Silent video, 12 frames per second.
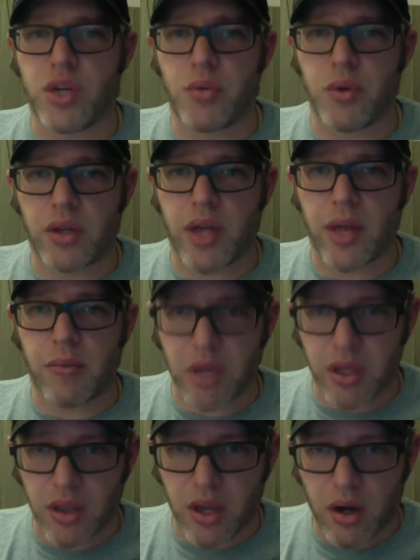will not
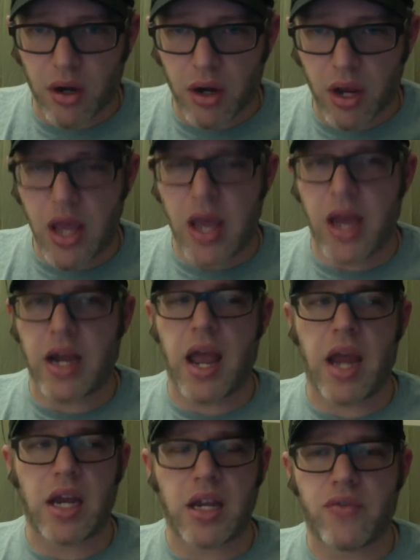be there, and
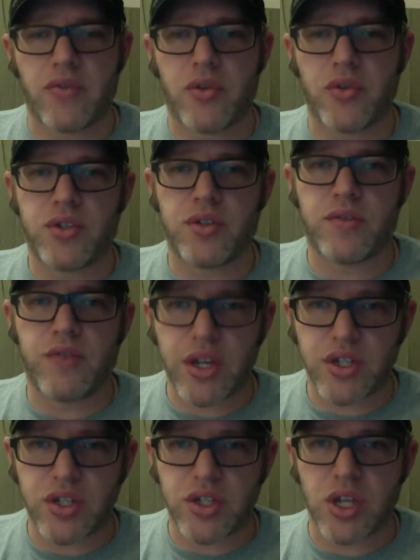any of those
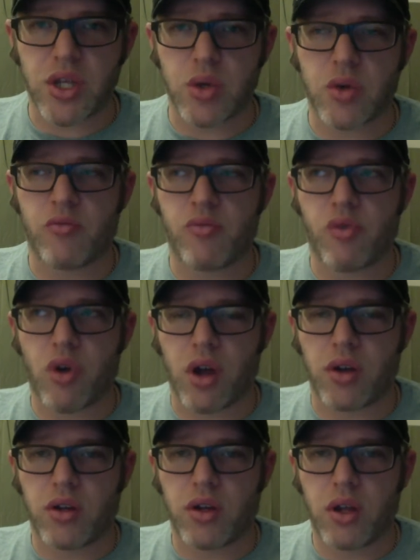devices that you have
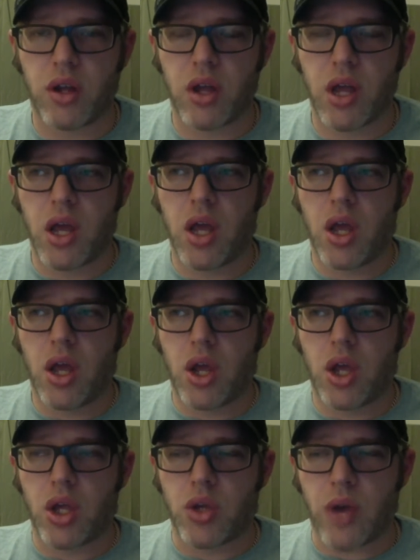brought,
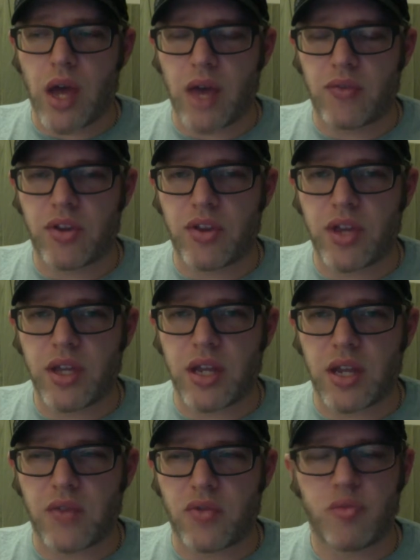you have to think that
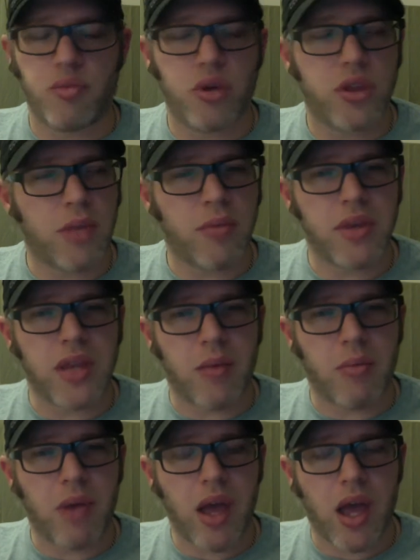if you put them in that
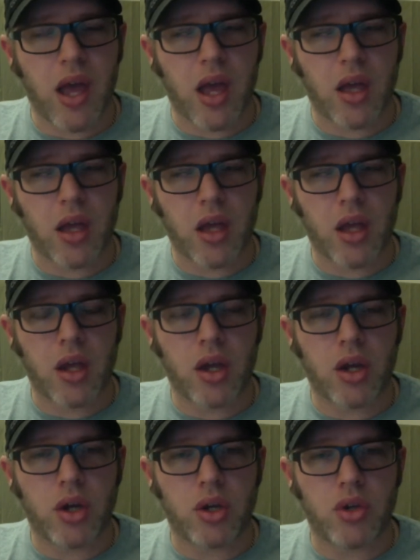bag,
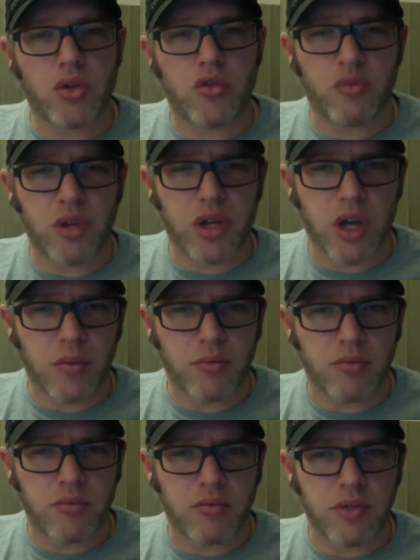you've
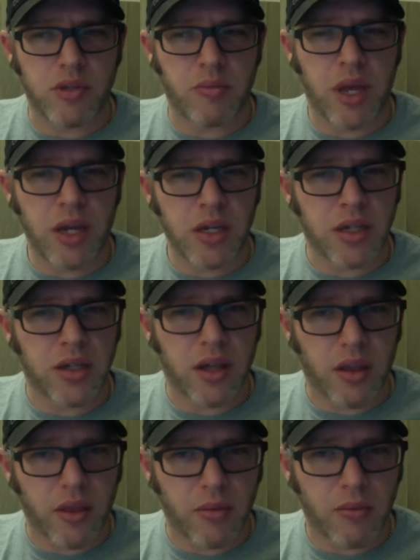become dependent
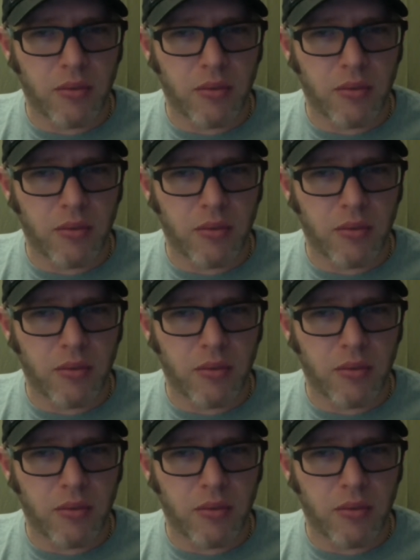on them.